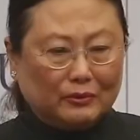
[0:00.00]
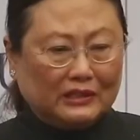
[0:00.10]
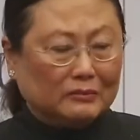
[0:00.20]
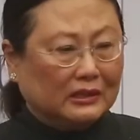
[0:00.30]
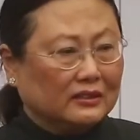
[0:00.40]
and we
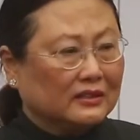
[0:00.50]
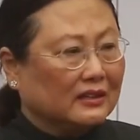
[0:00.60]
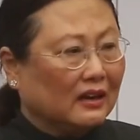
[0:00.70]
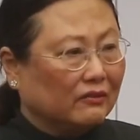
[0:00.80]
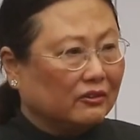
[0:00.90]
need money to
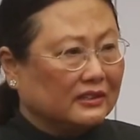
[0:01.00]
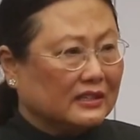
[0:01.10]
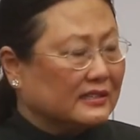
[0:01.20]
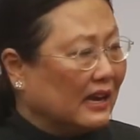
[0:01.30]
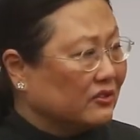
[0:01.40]
cover
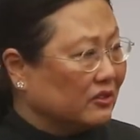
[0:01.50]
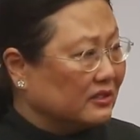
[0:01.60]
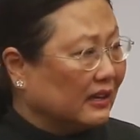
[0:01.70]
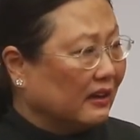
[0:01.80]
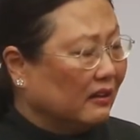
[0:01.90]

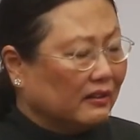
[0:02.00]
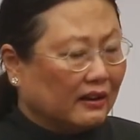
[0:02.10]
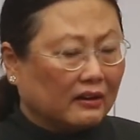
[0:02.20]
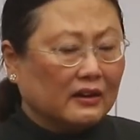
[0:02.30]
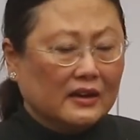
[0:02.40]
disasters like
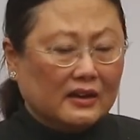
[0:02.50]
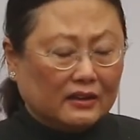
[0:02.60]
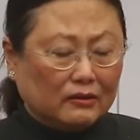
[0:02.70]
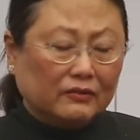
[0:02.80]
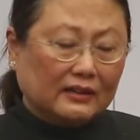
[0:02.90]
healthcare.
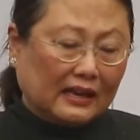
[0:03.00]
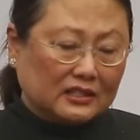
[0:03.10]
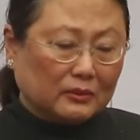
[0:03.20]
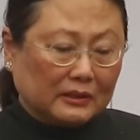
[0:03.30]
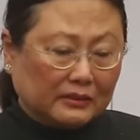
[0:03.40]
And over the
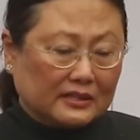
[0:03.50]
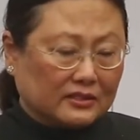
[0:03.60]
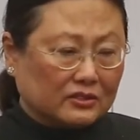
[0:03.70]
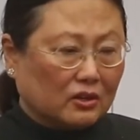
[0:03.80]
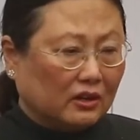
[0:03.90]
last
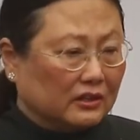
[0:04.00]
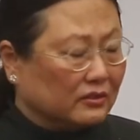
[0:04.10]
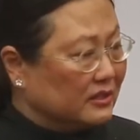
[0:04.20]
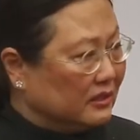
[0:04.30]
20-plus years, talking with